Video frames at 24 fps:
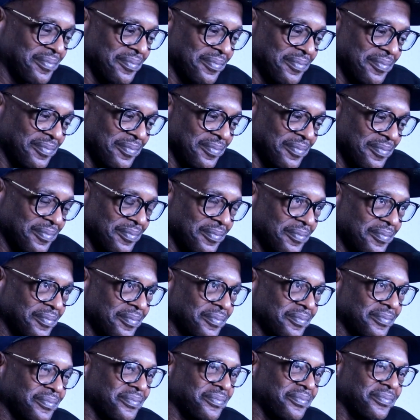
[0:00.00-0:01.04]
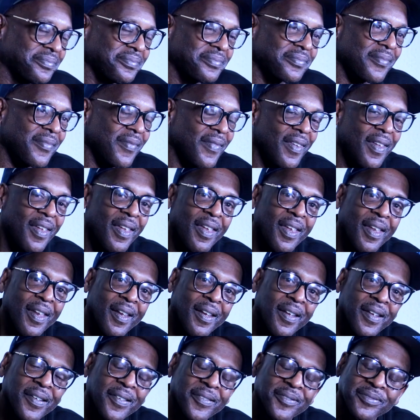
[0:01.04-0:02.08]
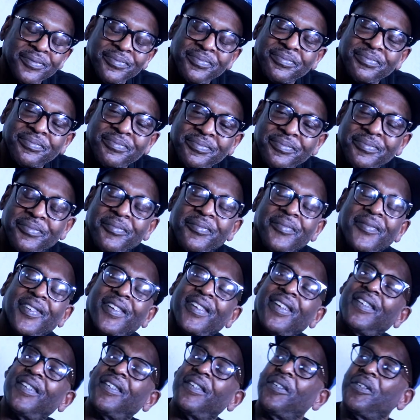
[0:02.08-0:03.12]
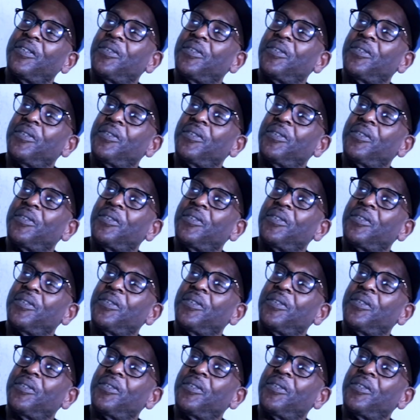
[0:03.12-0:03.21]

You want to clear up what is, is that true or not?